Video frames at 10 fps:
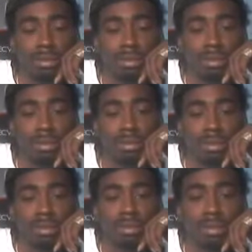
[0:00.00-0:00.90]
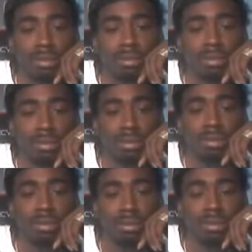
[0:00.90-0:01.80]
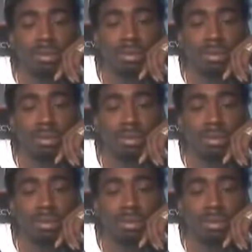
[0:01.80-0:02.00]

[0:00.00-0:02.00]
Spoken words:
The person shown says nothing.